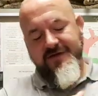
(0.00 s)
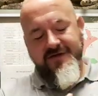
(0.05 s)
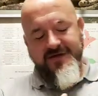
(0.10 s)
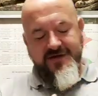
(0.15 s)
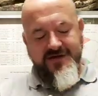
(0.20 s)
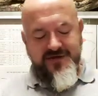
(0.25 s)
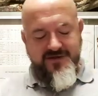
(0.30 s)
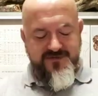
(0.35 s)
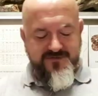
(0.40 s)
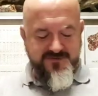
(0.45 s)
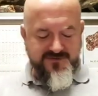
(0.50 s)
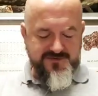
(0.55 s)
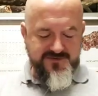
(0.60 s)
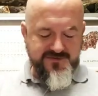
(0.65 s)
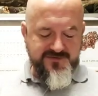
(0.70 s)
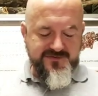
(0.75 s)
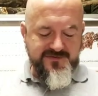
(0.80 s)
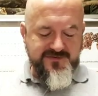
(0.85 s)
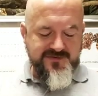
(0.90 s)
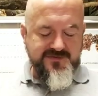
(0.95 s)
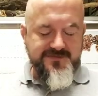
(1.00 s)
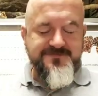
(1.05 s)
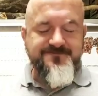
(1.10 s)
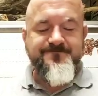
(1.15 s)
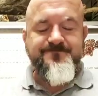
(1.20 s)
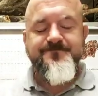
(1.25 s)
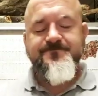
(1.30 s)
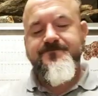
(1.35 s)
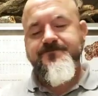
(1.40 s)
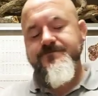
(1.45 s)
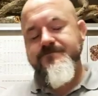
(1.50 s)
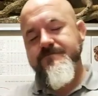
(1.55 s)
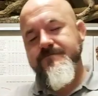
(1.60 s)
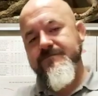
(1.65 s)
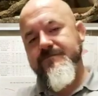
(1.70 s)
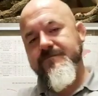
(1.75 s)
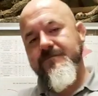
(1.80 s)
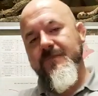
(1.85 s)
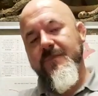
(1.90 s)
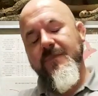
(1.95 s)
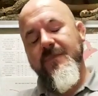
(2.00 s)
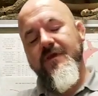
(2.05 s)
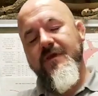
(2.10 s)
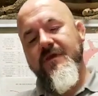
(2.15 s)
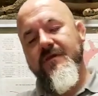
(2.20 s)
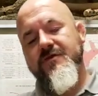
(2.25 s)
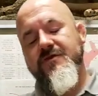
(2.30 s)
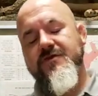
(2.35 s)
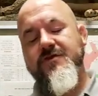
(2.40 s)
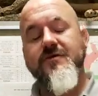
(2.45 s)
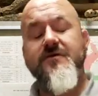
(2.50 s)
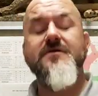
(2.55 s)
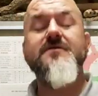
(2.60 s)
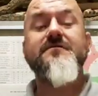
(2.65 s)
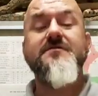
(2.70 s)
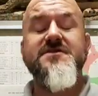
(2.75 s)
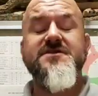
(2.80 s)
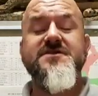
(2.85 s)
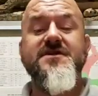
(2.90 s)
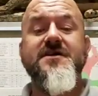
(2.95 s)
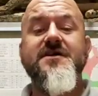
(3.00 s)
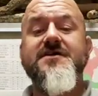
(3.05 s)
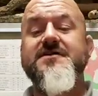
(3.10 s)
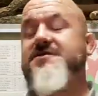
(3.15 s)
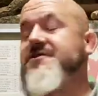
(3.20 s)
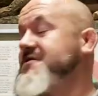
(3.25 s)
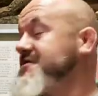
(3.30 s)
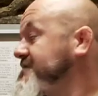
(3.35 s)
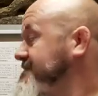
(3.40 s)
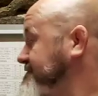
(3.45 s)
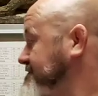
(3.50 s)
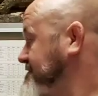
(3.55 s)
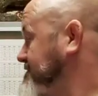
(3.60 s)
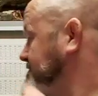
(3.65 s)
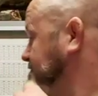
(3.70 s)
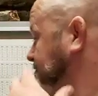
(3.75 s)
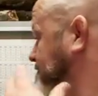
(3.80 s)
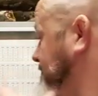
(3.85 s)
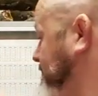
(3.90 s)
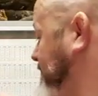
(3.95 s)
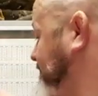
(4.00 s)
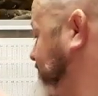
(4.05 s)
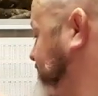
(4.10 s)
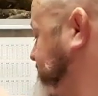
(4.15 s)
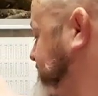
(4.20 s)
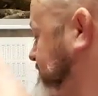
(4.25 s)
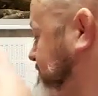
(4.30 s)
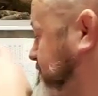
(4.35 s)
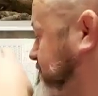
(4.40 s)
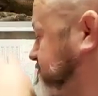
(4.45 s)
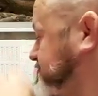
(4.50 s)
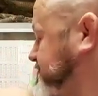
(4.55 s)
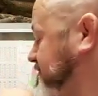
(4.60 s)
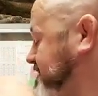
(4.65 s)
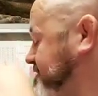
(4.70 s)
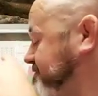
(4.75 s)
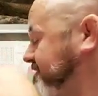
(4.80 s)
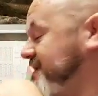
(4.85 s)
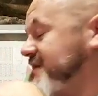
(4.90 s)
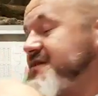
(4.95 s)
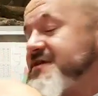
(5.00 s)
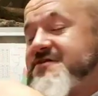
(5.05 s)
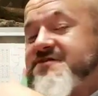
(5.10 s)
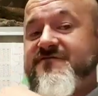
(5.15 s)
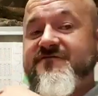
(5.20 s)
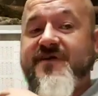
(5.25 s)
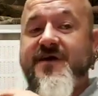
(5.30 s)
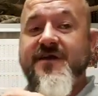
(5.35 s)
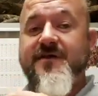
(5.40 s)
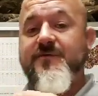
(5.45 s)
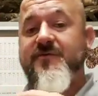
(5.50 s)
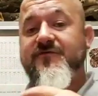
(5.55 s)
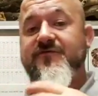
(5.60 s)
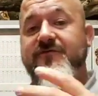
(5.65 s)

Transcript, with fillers: hey eh? do your research obviously we'll try and make these available